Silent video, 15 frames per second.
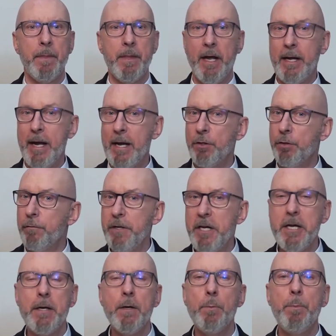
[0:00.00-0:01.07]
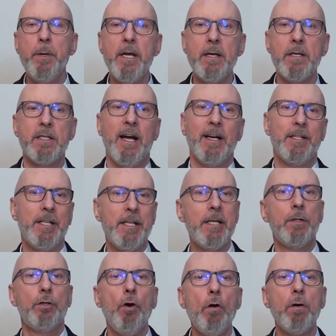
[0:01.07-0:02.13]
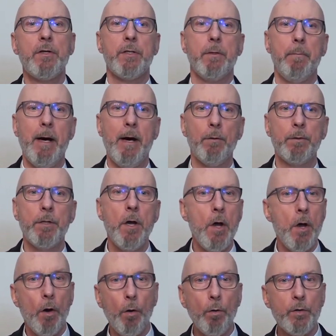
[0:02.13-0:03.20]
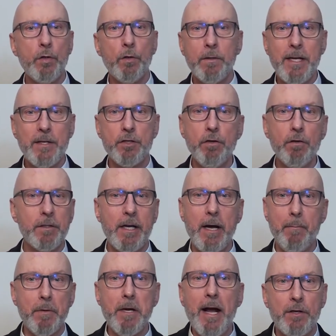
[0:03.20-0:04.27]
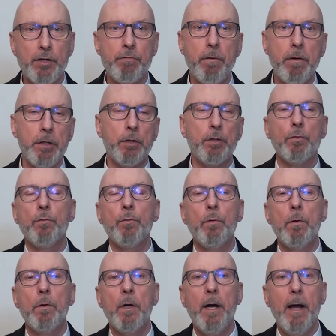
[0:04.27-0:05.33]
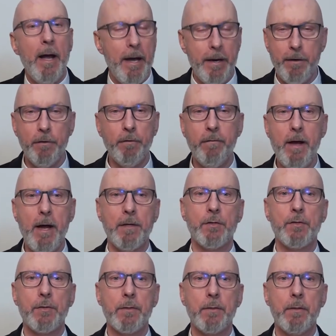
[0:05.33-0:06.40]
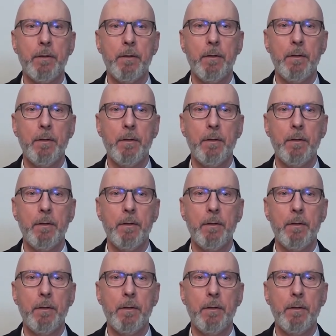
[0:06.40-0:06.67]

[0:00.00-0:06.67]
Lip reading: The kind of inner peace that he talks about also does not come naturally to any of us.